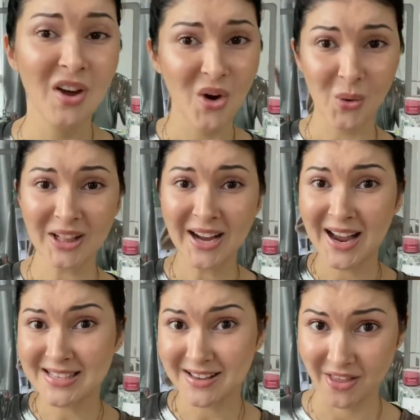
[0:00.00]
Well,
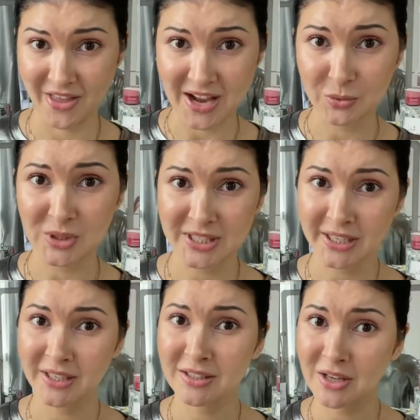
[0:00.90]
guys, that was
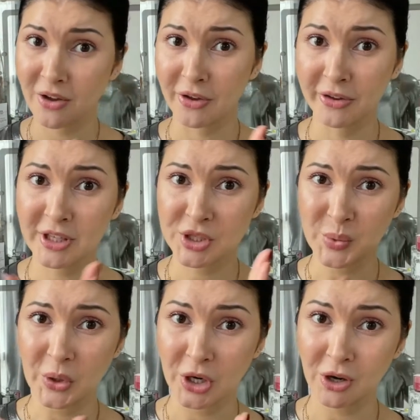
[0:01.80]
it. These
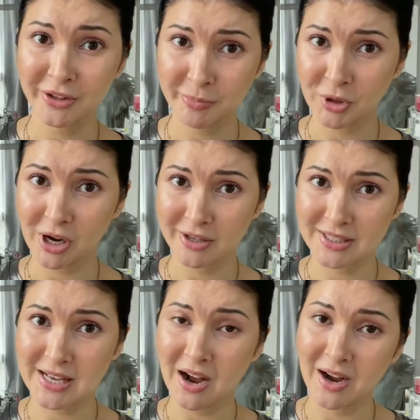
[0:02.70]
were all the products
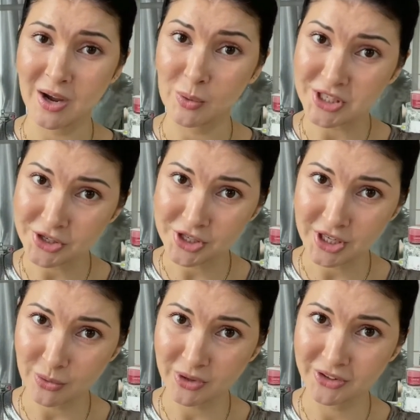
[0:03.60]
I wanted to
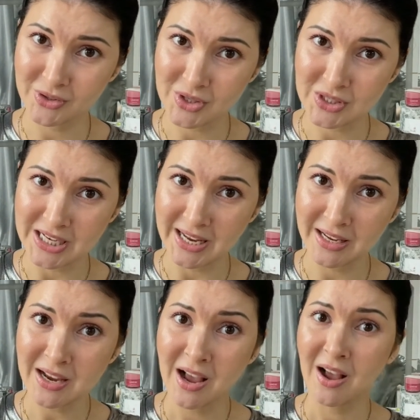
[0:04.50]
share with you today.
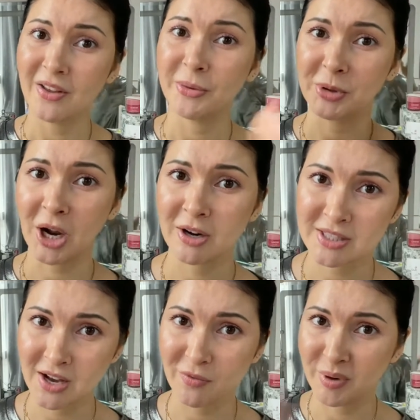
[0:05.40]
The products
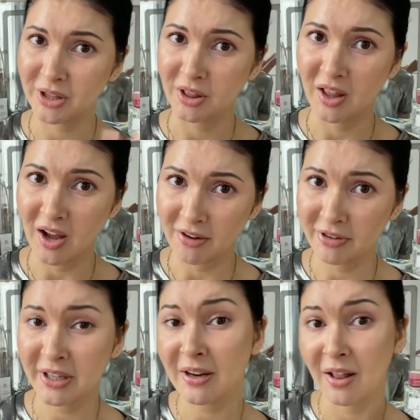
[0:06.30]
I've been
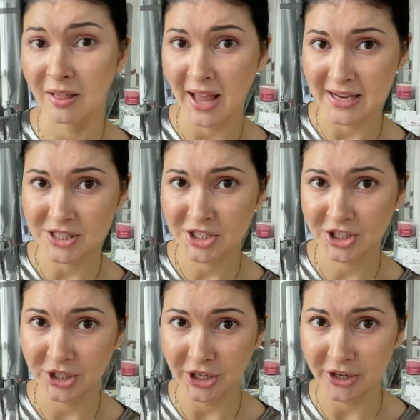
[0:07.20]
loving last
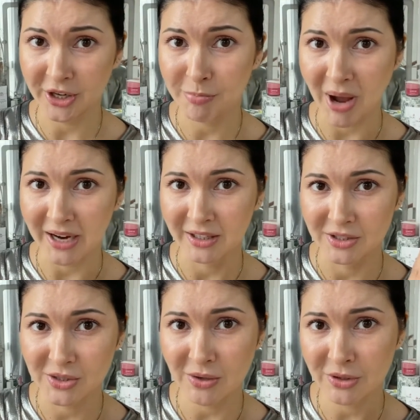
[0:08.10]
year, back in
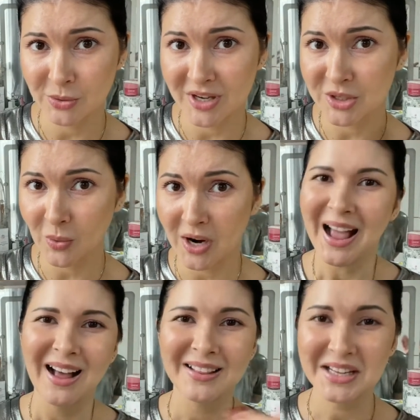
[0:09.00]
2021.
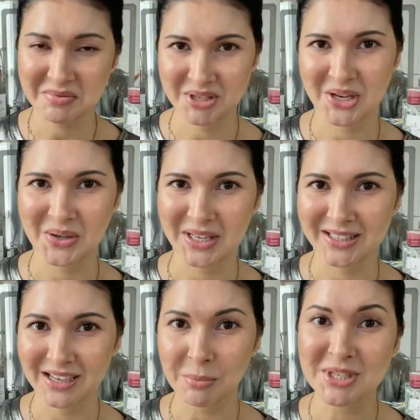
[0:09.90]
Let me know in
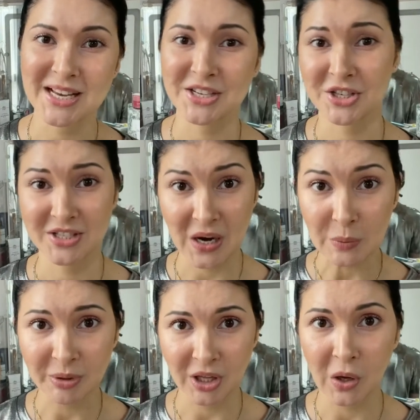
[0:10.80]
the comment section
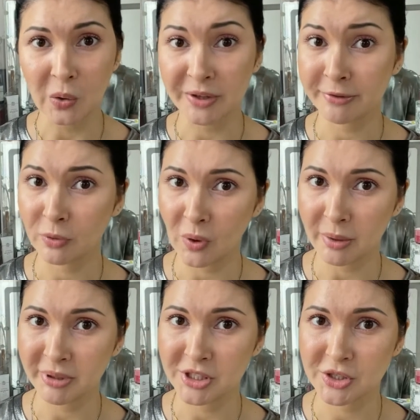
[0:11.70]
down below if you want
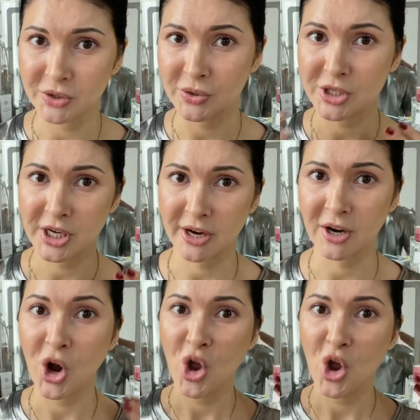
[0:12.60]
me to share